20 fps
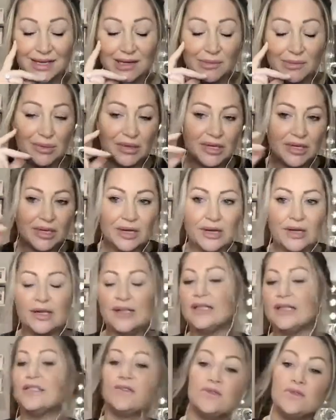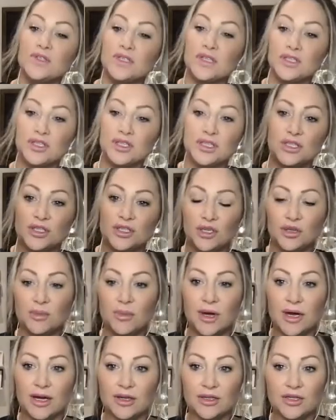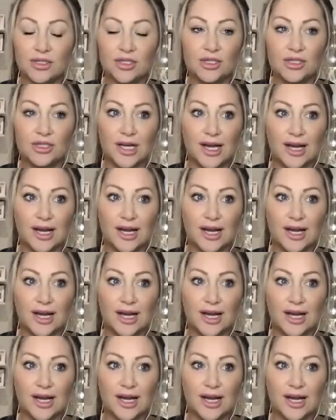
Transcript: But you know, like it's also just too much